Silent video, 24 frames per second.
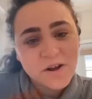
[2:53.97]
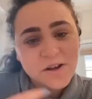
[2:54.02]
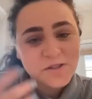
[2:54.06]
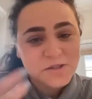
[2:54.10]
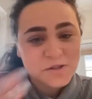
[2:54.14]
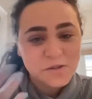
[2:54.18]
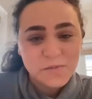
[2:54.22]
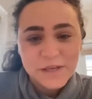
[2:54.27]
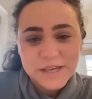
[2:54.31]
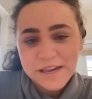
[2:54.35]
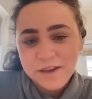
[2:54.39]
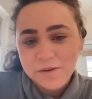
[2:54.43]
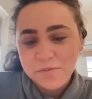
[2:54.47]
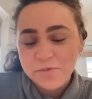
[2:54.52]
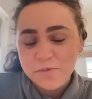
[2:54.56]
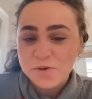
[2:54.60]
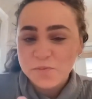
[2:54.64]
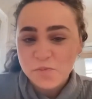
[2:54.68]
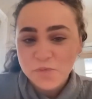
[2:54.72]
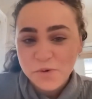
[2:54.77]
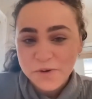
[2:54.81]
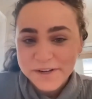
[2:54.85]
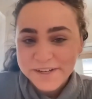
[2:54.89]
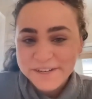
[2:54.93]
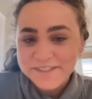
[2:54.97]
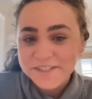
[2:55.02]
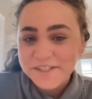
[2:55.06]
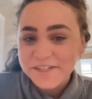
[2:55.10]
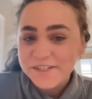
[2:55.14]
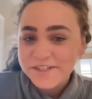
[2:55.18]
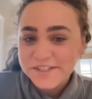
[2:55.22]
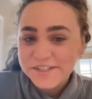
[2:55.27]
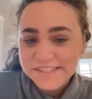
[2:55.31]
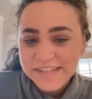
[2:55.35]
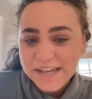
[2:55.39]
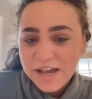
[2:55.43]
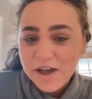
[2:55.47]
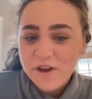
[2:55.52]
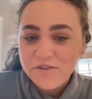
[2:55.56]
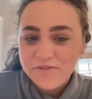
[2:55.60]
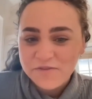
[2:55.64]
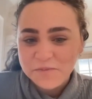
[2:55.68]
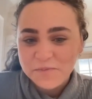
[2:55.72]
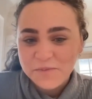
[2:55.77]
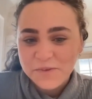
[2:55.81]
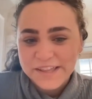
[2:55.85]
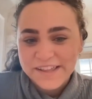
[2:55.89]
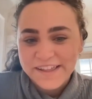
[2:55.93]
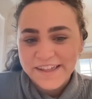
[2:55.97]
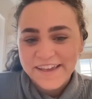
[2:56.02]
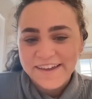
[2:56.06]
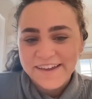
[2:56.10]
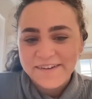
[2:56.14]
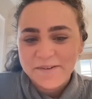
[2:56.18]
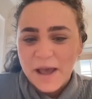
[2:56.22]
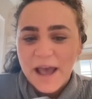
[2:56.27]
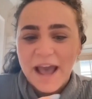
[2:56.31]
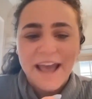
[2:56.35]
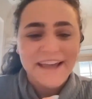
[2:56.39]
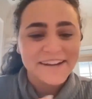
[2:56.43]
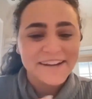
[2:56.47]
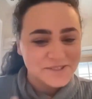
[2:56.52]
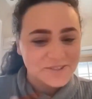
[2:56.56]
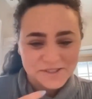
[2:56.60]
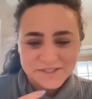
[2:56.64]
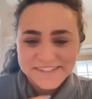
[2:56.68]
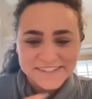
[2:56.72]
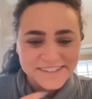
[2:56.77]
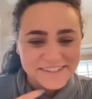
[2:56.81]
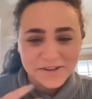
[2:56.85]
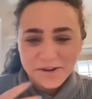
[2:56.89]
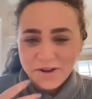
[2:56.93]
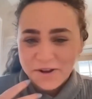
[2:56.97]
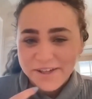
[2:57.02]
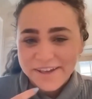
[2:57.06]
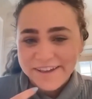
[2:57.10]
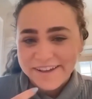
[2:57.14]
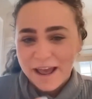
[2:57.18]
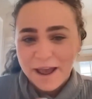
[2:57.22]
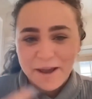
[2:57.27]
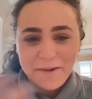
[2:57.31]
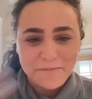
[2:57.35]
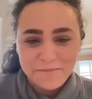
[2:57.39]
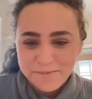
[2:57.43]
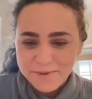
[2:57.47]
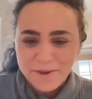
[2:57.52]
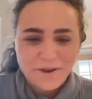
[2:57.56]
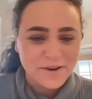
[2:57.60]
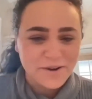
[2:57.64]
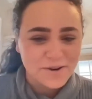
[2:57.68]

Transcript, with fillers: also being able to point to yourself and be like, I turned, you know, like I'm